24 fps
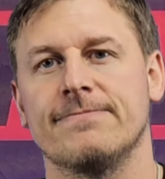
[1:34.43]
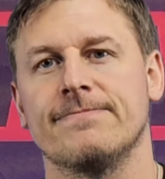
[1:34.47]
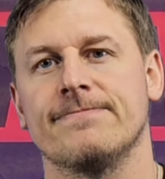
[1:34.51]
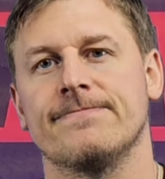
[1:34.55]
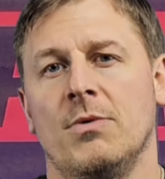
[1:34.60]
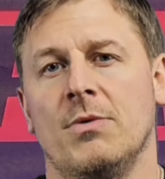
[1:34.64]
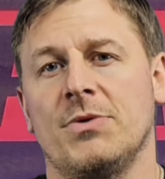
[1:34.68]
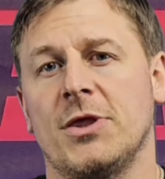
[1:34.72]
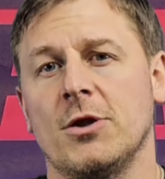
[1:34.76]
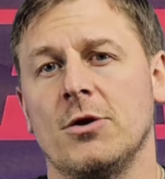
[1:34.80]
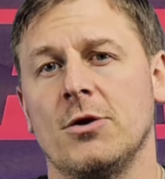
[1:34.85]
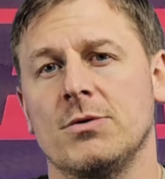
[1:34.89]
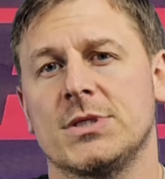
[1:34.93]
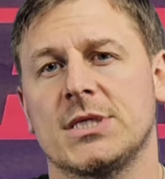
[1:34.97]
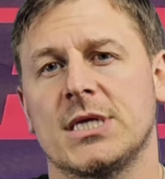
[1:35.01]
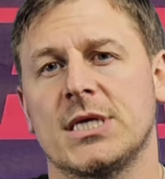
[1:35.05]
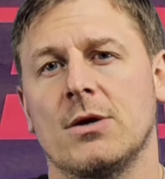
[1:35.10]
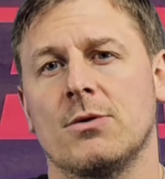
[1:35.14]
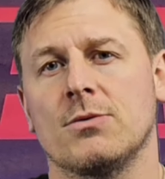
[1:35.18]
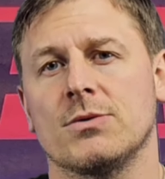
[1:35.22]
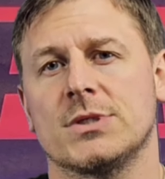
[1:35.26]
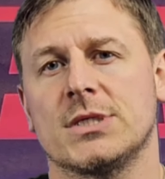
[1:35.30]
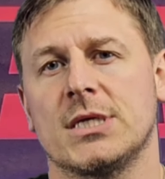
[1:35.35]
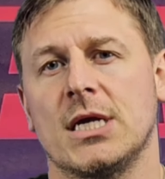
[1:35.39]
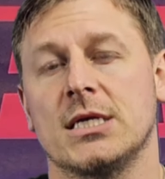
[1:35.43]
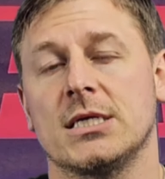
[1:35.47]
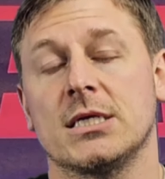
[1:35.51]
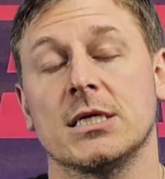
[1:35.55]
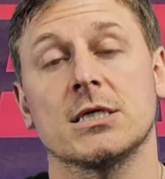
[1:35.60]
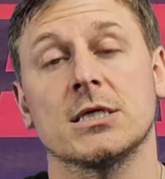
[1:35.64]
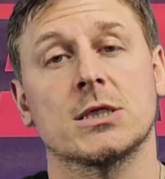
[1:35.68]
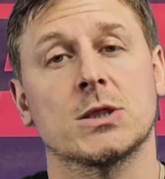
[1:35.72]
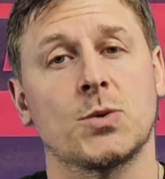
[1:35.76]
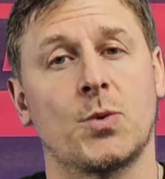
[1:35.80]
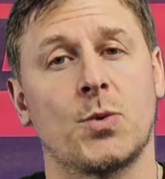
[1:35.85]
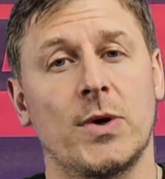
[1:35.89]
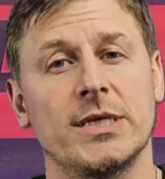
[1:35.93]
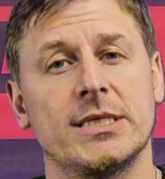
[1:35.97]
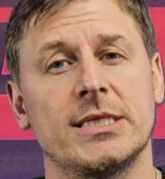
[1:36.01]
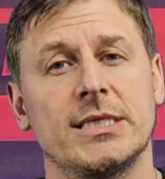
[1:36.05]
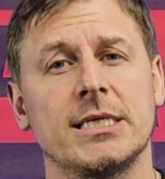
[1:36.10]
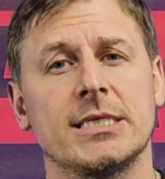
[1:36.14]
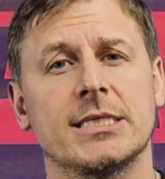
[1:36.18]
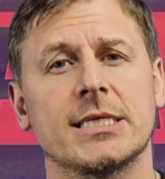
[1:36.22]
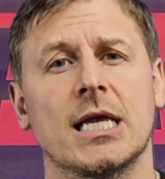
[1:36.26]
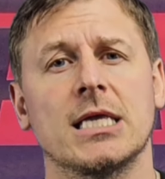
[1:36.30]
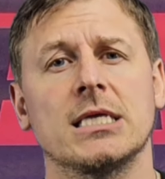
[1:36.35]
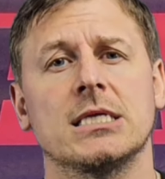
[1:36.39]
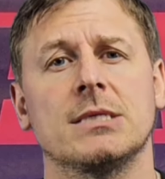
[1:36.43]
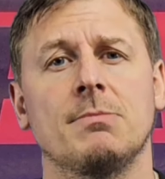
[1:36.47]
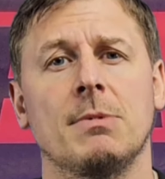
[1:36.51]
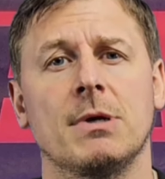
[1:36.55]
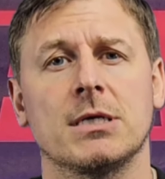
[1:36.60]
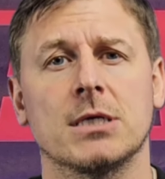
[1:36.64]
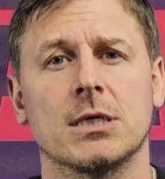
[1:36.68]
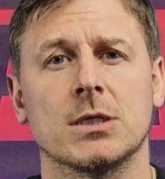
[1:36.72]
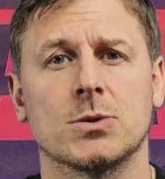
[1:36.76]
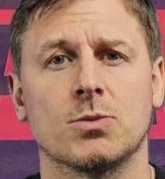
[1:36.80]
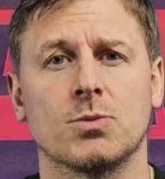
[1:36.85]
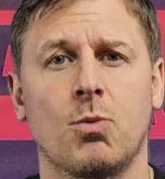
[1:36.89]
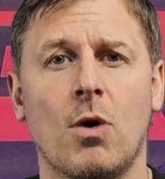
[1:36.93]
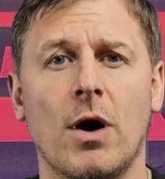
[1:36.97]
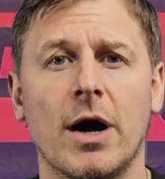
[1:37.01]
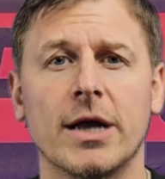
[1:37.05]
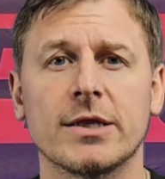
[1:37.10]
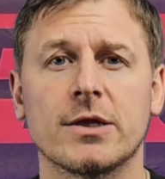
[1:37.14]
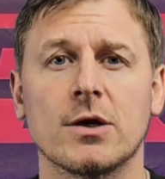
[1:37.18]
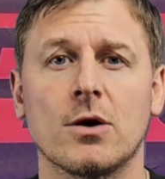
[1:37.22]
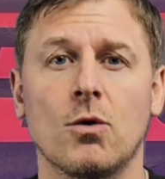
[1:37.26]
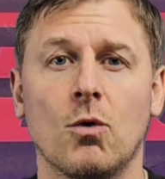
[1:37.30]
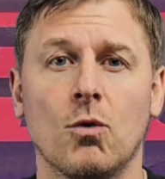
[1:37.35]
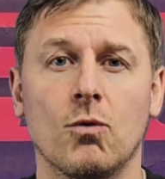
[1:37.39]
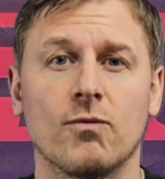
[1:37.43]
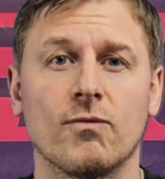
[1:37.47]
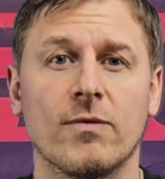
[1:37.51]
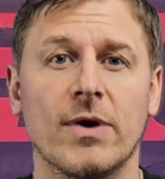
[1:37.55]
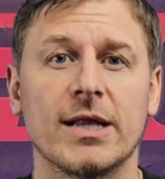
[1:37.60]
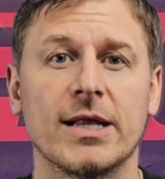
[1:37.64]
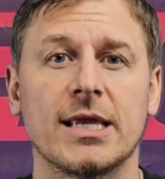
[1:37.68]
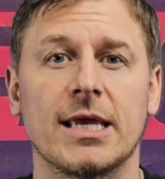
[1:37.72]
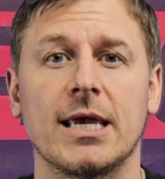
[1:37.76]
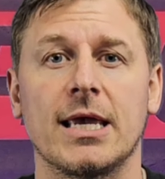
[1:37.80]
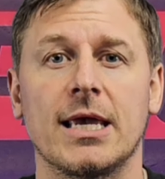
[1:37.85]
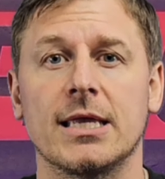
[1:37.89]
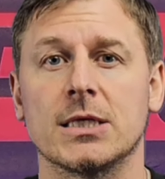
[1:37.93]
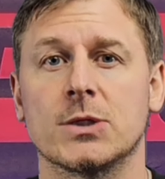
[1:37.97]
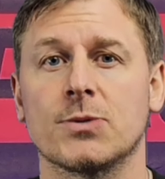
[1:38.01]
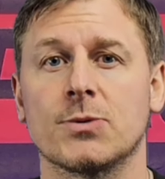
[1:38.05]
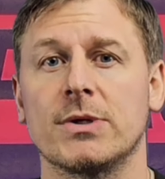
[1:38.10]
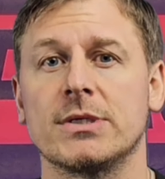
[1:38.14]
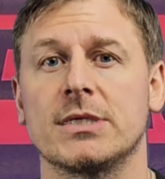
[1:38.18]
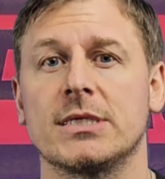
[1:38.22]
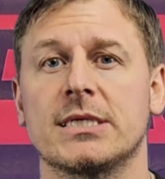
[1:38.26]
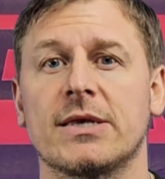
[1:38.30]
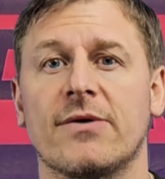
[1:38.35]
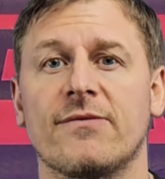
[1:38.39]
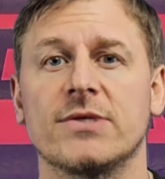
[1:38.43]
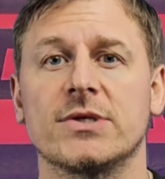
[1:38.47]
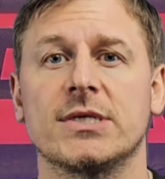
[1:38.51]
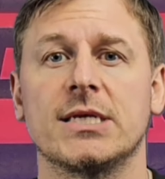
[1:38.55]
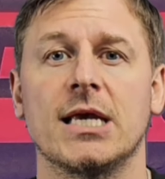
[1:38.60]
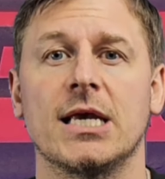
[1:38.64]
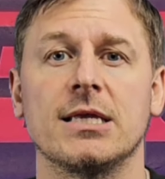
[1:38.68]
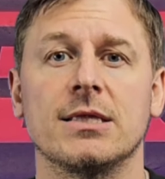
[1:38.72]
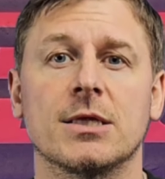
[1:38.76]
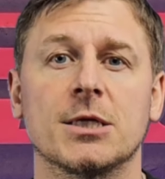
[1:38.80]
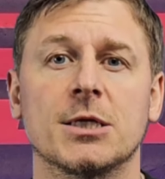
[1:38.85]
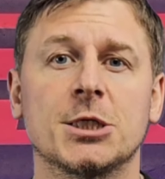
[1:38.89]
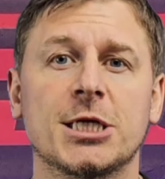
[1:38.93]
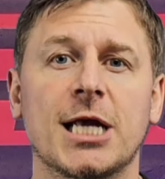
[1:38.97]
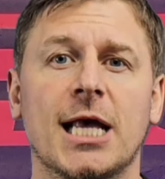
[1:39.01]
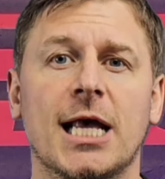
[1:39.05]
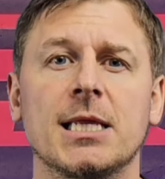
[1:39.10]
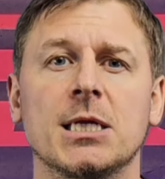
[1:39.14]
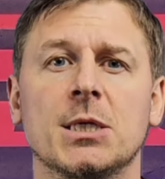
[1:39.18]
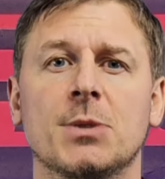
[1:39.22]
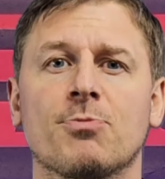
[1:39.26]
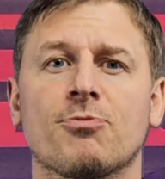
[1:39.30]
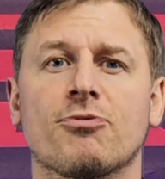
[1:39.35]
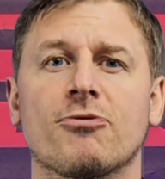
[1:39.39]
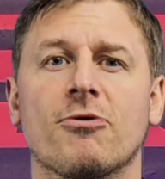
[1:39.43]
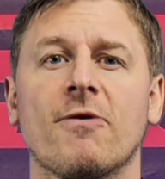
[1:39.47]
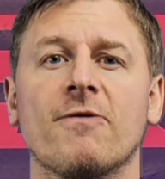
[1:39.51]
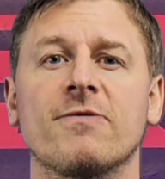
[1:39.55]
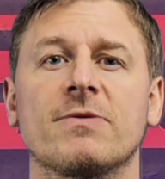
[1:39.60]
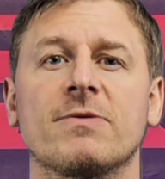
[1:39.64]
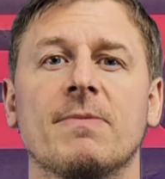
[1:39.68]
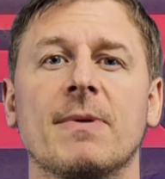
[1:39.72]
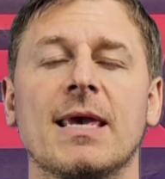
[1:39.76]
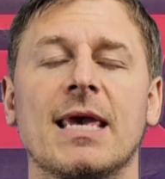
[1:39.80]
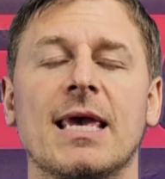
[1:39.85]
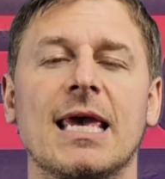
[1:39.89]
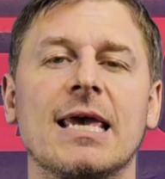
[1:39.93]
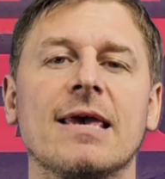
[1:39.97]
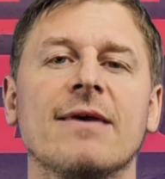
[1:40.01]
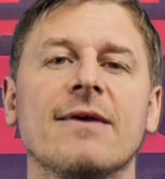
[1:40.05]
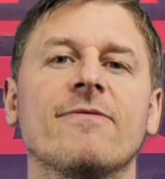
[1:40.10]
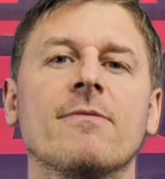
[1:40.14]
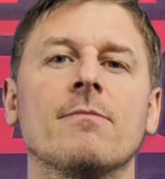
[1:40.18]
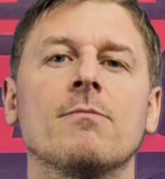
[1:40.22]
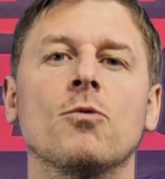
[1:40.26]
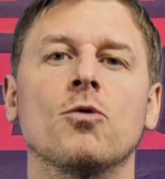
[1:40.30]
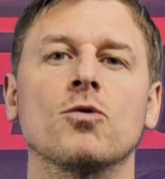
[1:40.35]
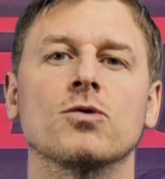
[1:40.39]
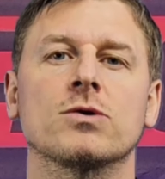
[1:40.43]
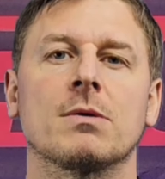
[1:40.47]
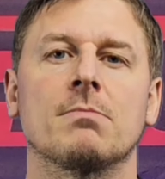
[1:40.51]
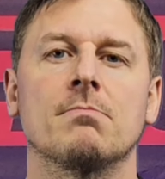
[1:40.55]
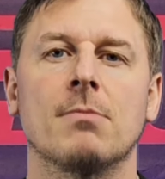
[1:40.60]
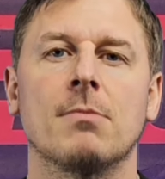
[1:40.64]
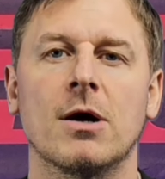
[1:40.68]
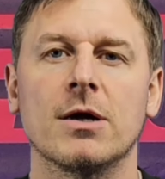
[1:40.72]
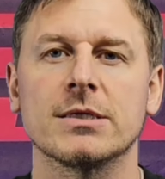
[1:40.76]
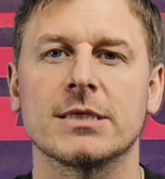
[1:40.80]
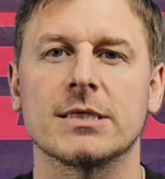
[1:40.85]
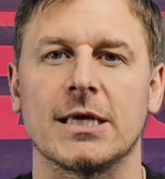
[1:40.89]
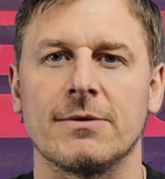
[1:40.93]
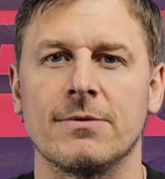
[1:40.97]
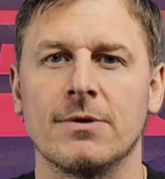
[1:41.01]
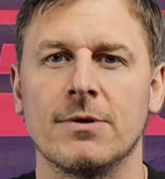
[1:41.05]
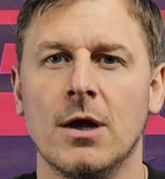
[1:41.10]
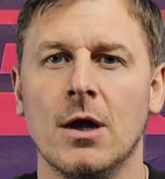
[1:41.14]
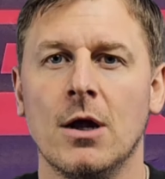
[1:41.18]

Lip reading: With the new single-seaters 20 centimetres wider already in 2017, the challenge proved to be even more demanding,